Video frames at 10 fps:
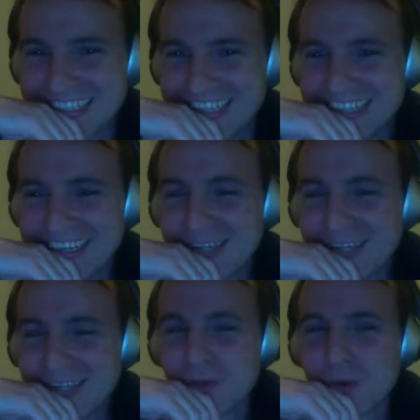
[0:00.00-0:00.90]
He
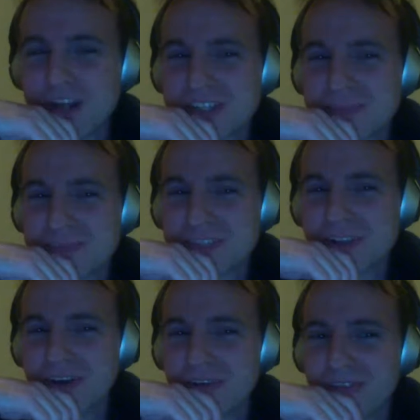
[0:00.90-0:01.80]
needs to watch
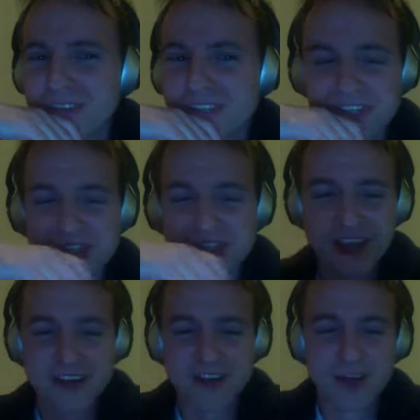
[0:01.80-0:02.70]
himself. He's just
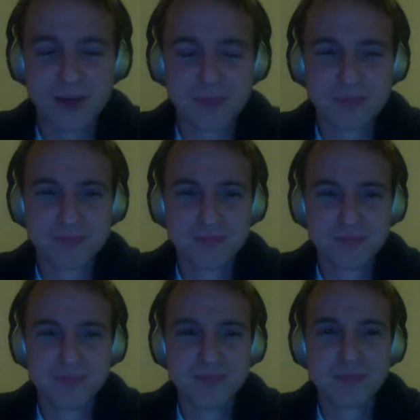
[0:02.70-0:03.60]
setting up.
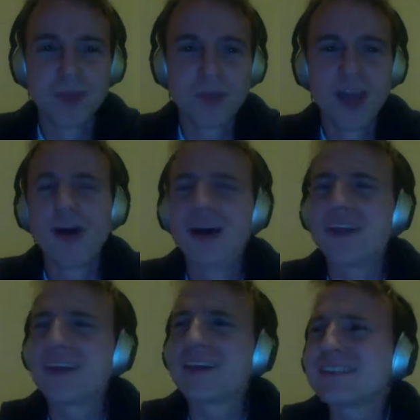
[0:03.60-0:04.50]
Well,
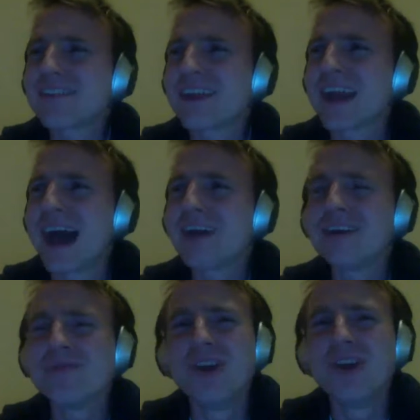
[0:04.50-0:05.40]
here's the thing. I don't
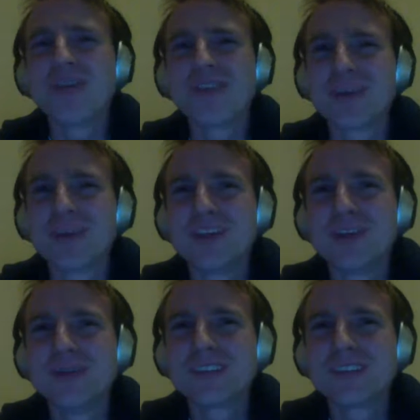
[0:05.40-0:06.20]
even know if that could be used in a